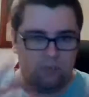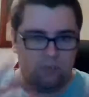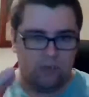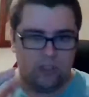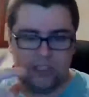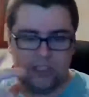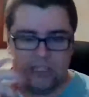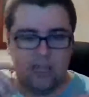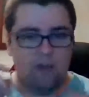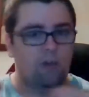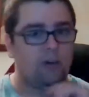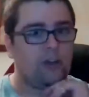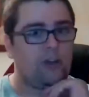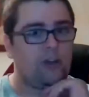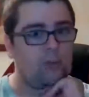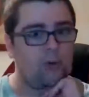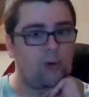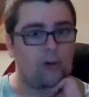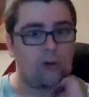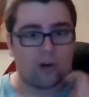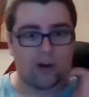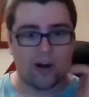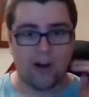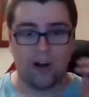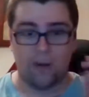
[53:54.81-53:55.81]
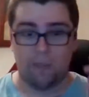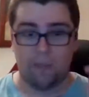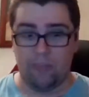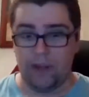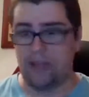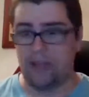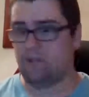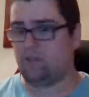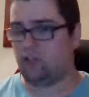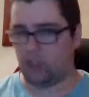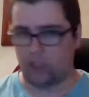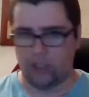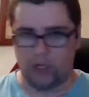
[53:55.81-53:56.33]
see what you're going to
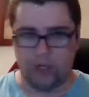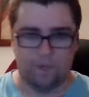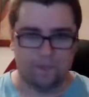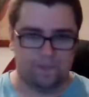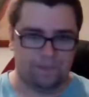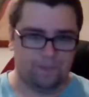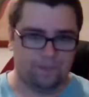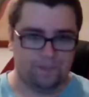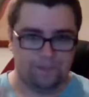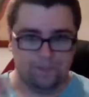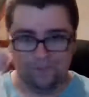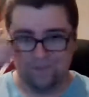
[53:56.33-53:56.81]
bring, sure